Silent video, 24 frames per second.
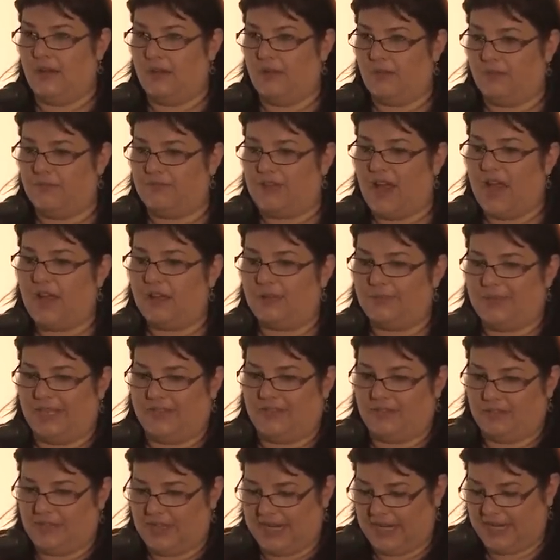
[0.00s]
following
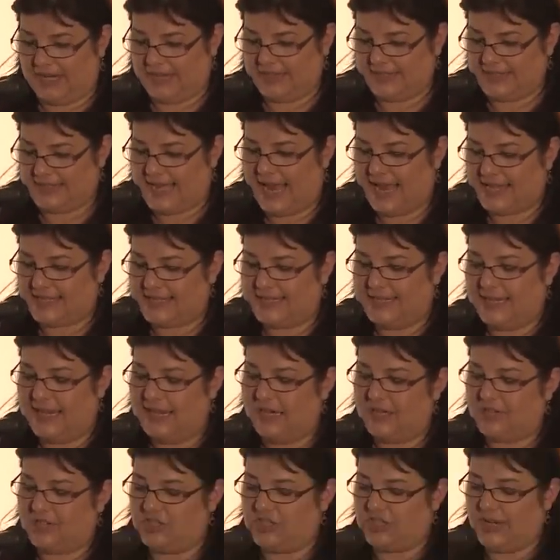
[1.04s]
the Lincoln
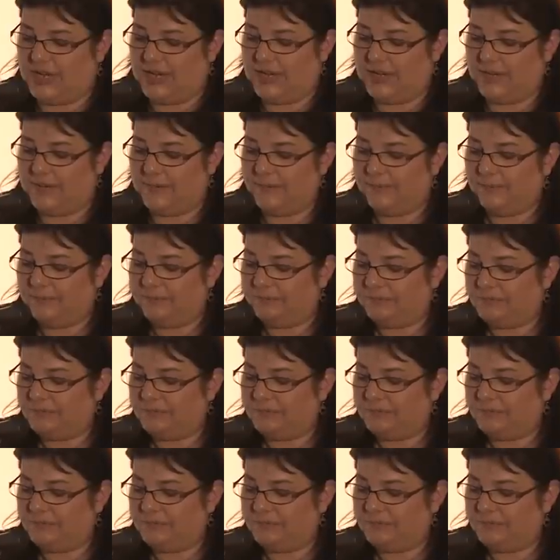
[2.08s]
assassination,